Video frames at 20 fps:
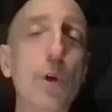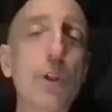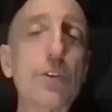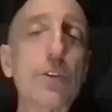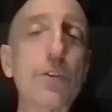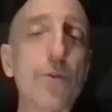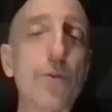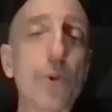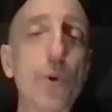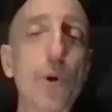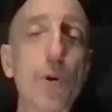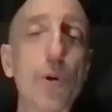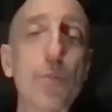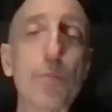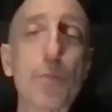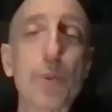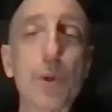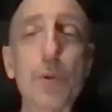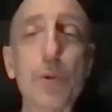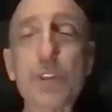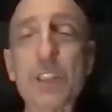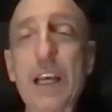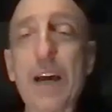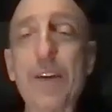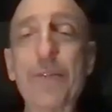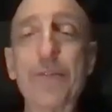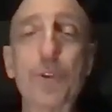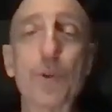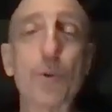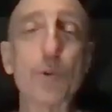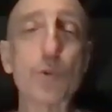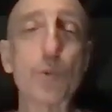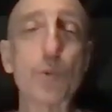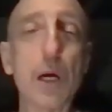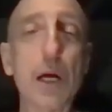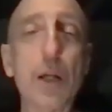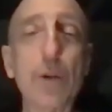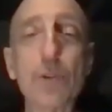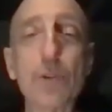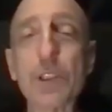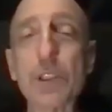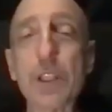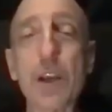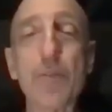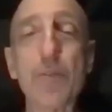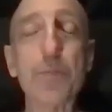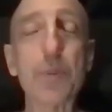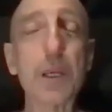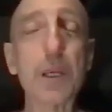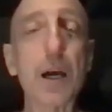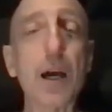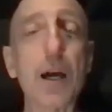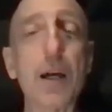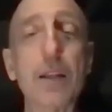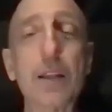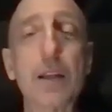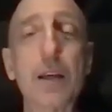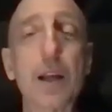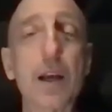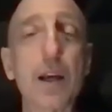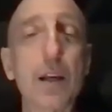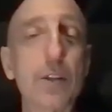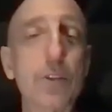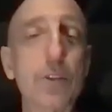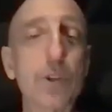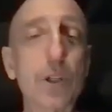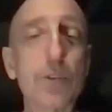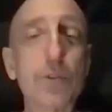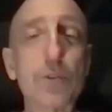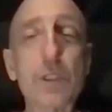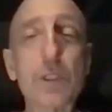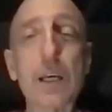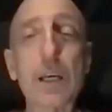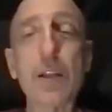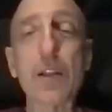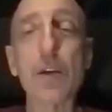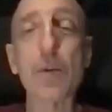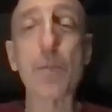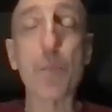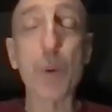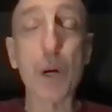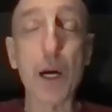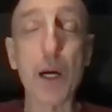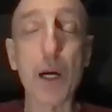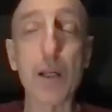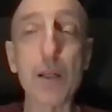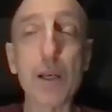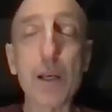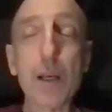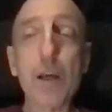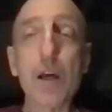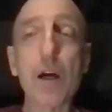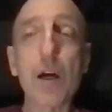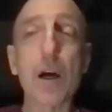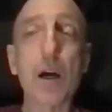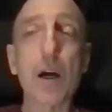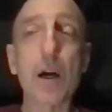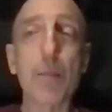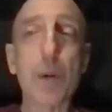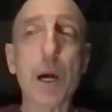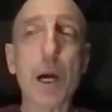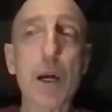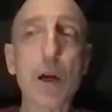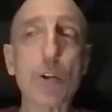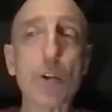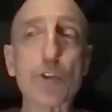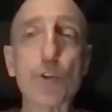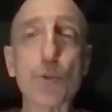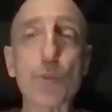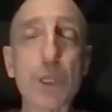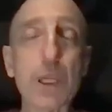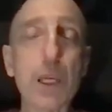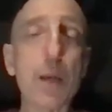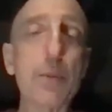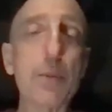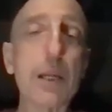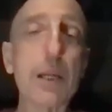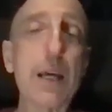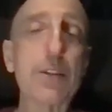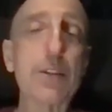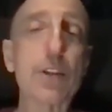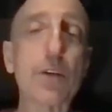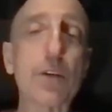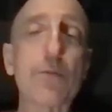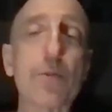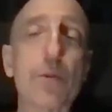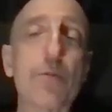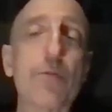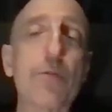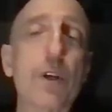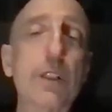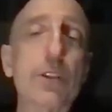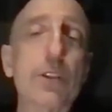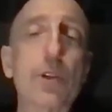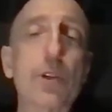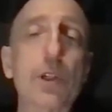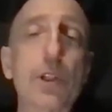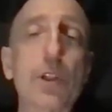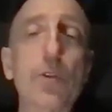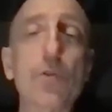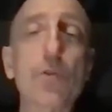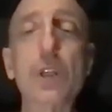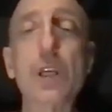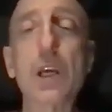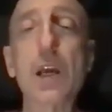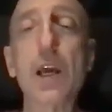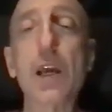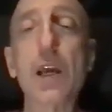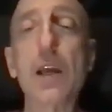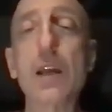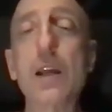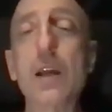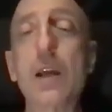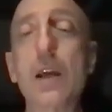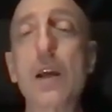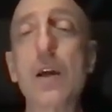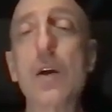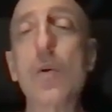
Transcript: I went to Fordham. It was after. It was while I was in the FBI that I transferred down there. But I also became an adjunct professor at UVA.